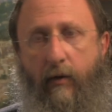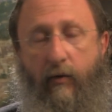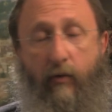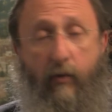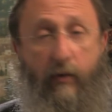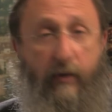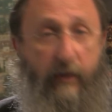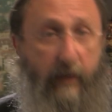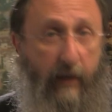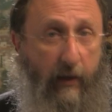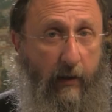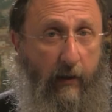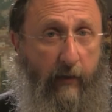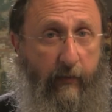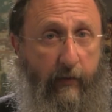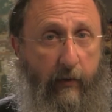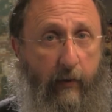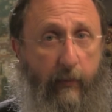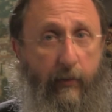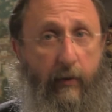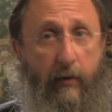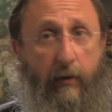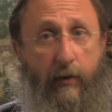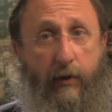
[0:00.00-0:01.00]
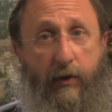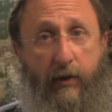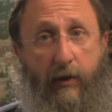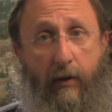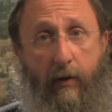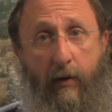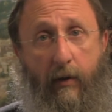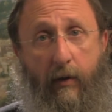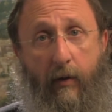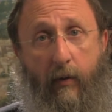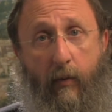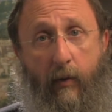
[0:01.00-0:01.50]
towards the end of our
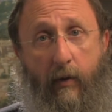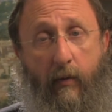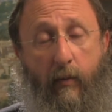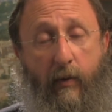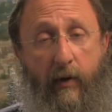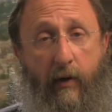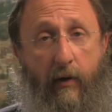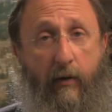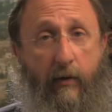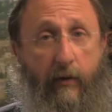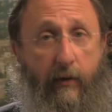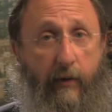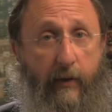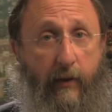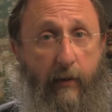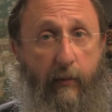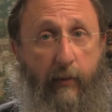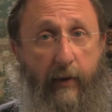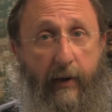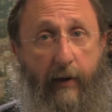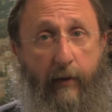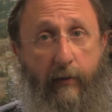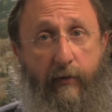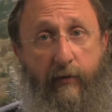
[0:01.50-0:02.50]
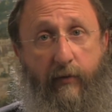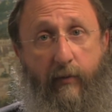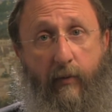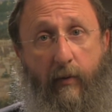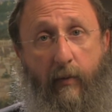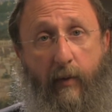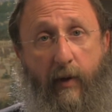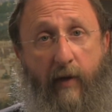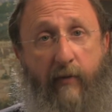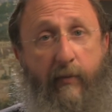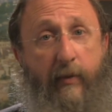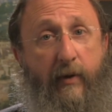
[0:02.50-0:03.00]
parsha when we are learning about, when
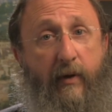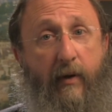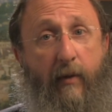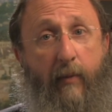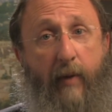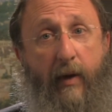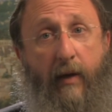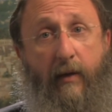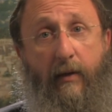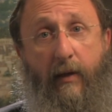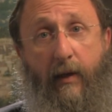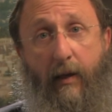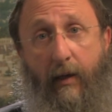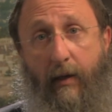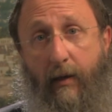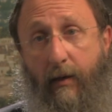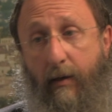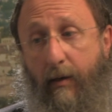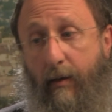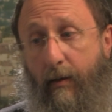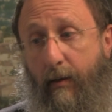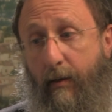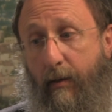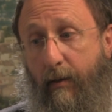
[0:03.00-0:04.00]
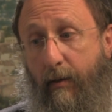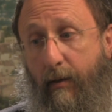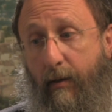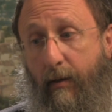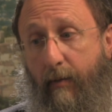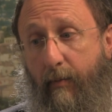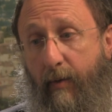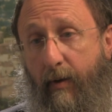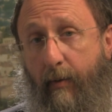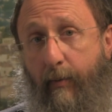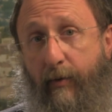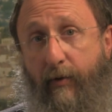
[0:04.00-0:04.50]
we have been commanded in the
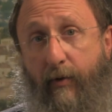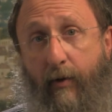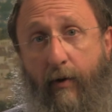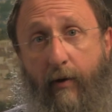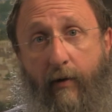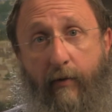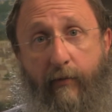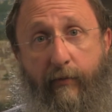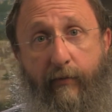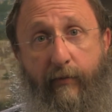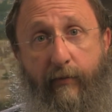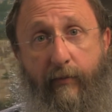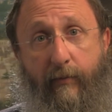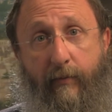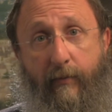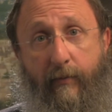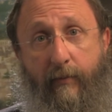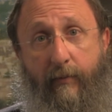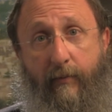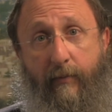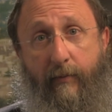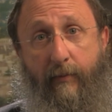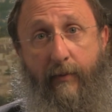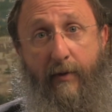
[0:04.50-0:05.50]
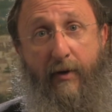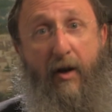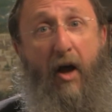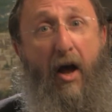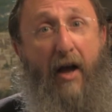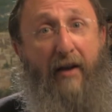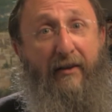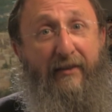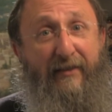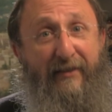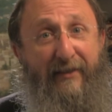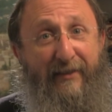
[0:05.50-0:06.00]
commandment of
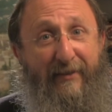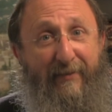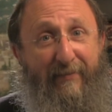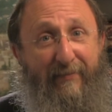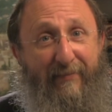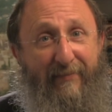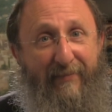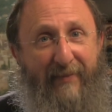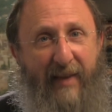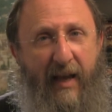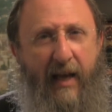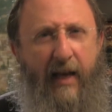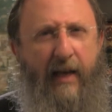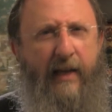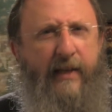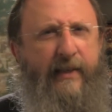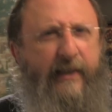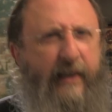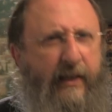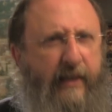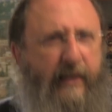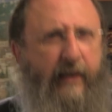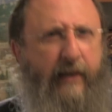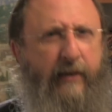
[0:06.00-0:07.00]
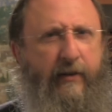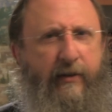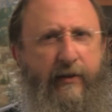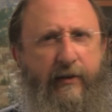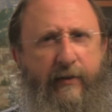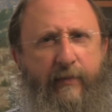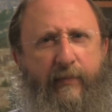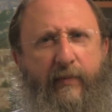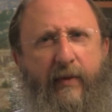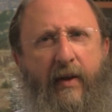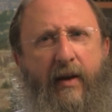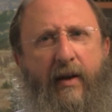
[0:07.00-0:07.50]
knots,
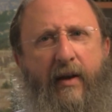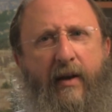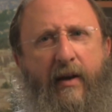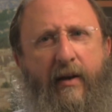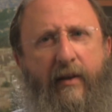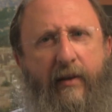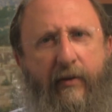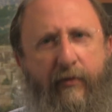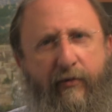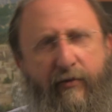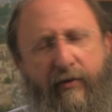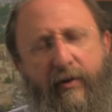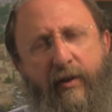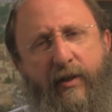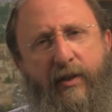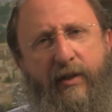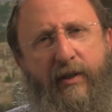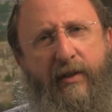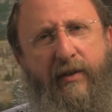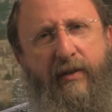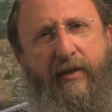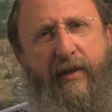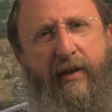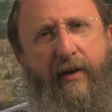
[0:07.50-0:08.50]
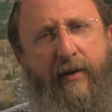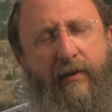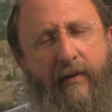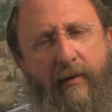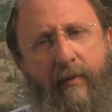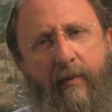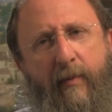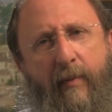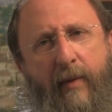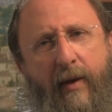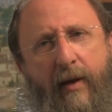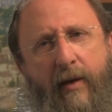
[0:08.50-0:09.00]
tzitzit. The fringes that are to
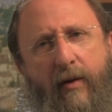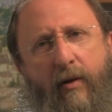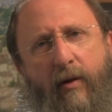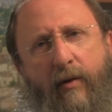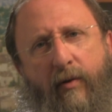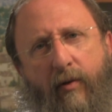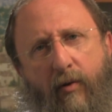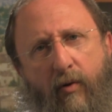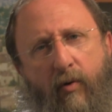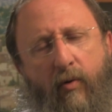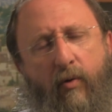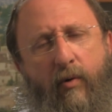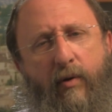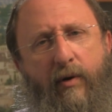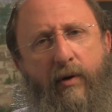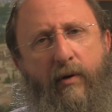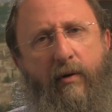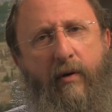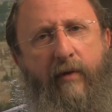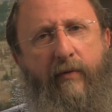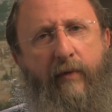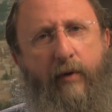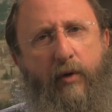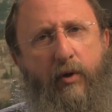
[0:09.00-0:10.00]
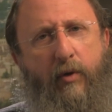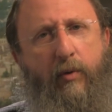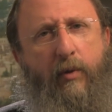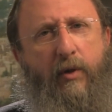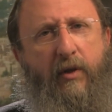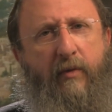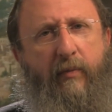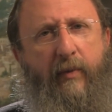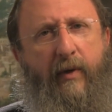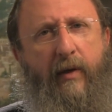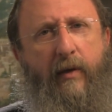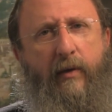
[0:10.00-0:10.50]
be made on the corner of a
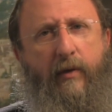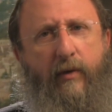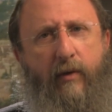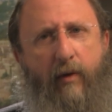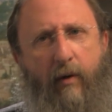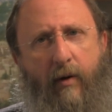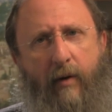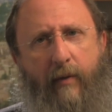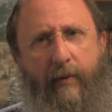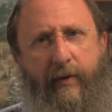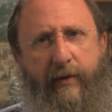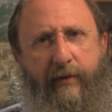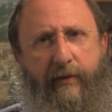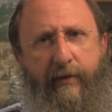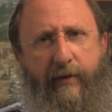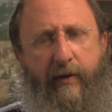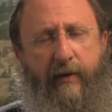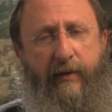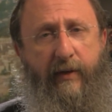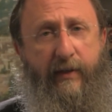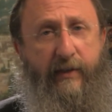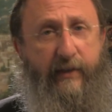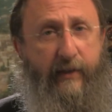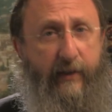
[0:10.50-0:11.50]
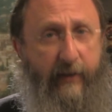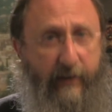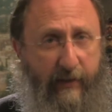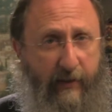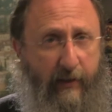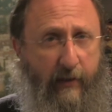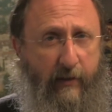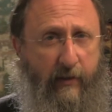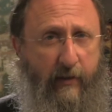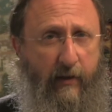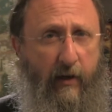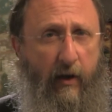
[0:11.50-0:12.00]
Jewish male's garment, the
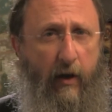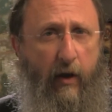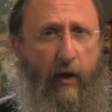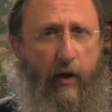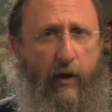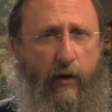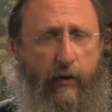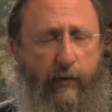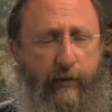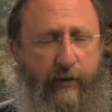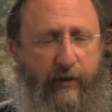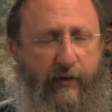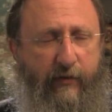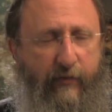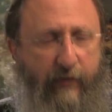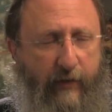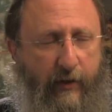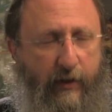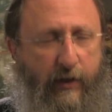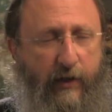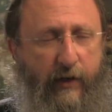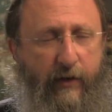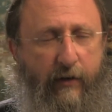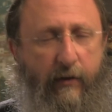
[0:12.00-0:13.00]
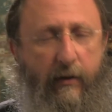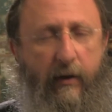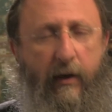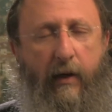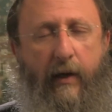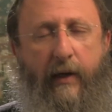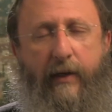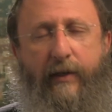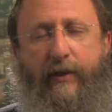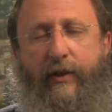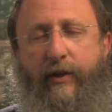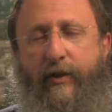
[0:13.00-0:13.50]
tzitzit, which feature
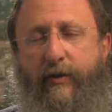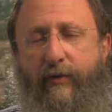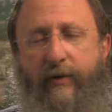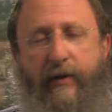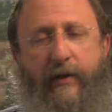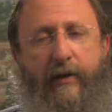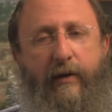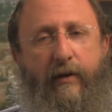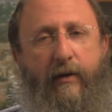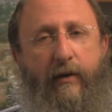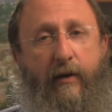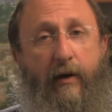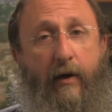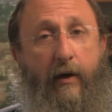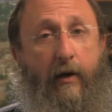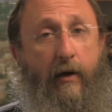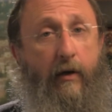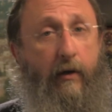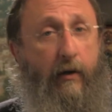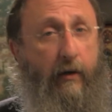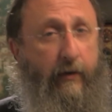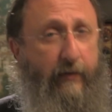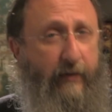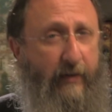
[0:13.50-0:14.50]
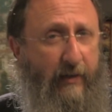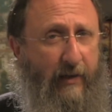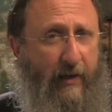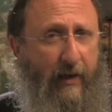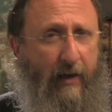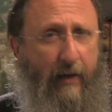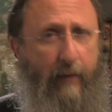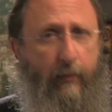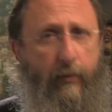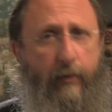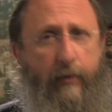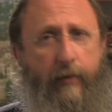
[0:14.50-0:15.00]
a string of
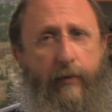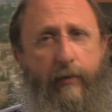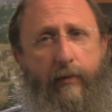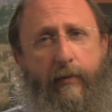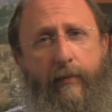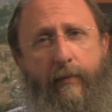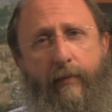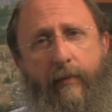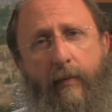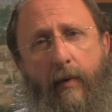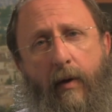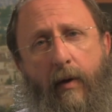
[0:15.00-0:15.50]
sky blue.